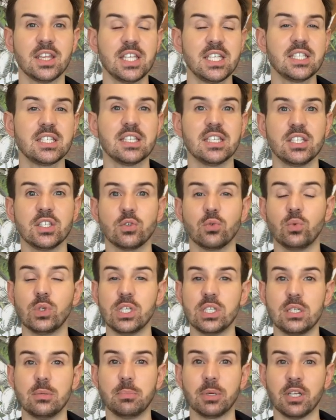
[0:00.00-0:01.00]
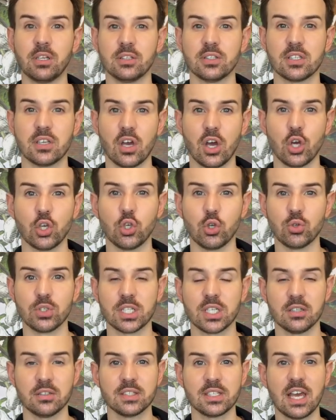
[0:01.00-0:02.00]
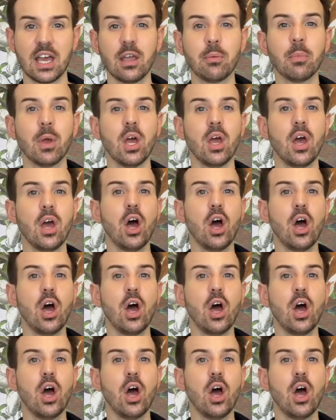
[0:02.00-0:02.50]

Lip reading: This is really dependent on your skin type.